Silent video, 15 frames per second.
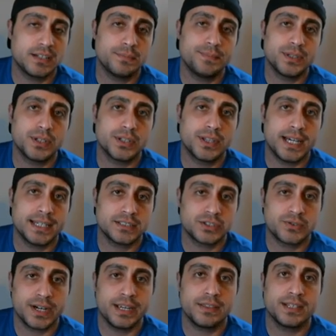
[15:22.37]
build that
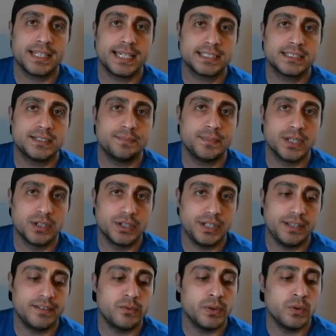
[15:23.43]
strength and that stability
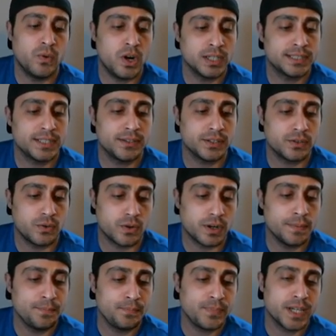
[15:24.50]
that we want in the
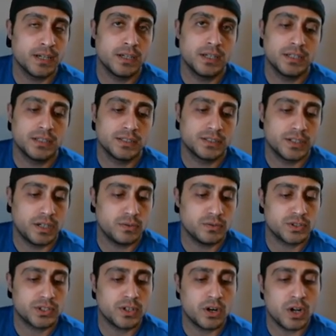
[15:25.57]
core. So
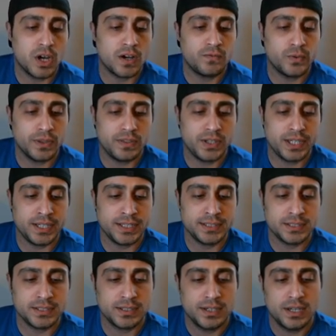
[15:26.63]
start off with
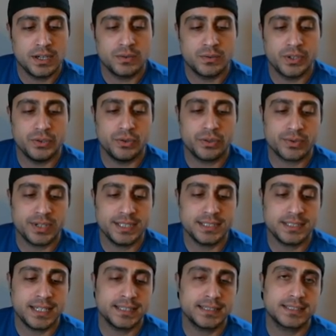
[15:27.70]
these. We're going to do 3
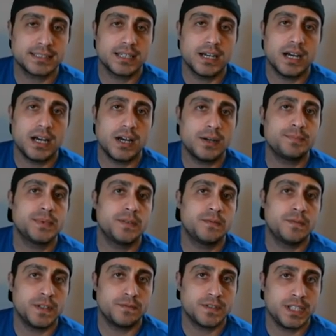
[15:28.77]
sets up to
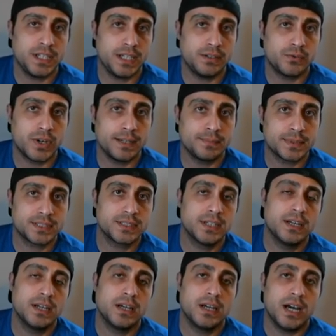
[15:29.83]
15 reps.
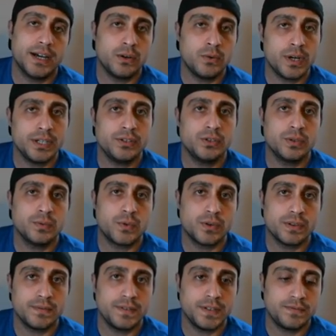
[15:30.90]
I don't want you doing more
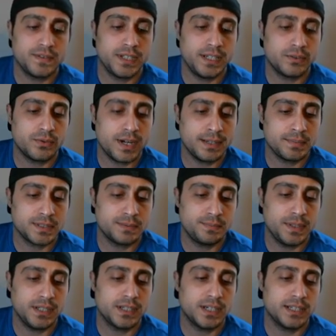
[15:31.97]
than 15 reps
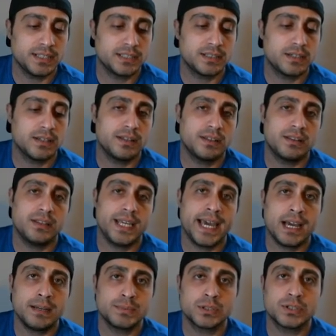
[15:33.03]
because the
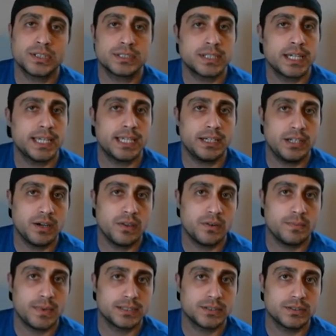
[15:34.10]
abs are just like any other
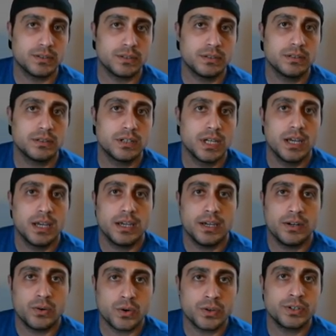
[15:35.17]
muscle.
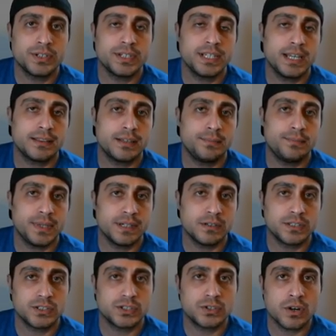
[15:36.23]
In order to get them bigger
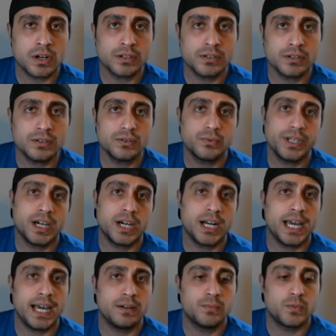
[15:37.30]
and stronger, we got to
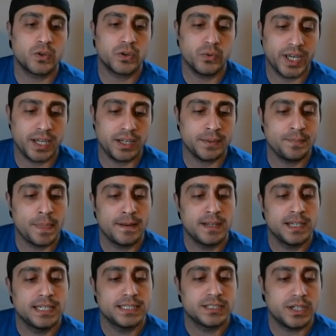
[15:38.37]
add more weight.
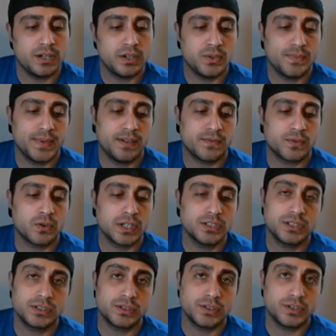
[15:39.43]
So if
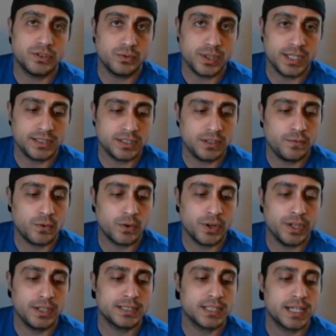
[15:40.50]
crunches are too easy for
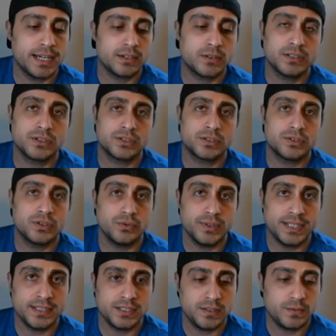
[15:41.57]
you, side crunches are too
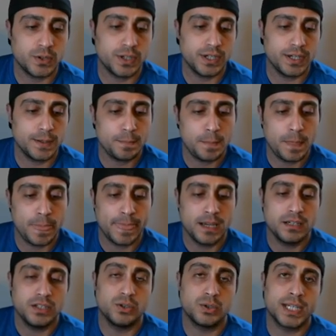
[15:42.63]
easy for you,
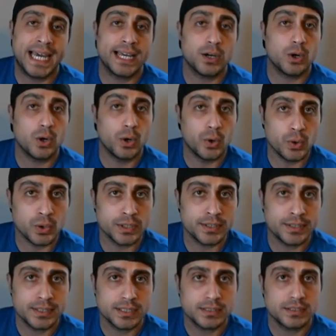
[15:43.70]
you can add a
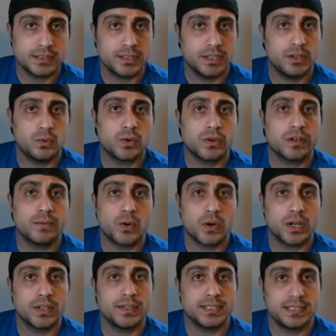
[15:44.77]
hold to work more
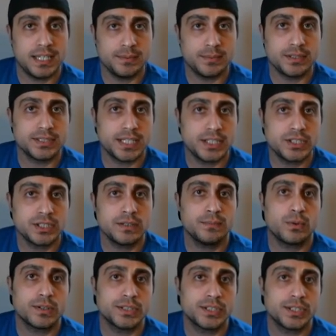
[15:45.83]
on the stabilization
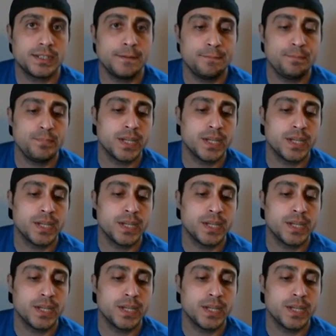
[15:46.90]
portion,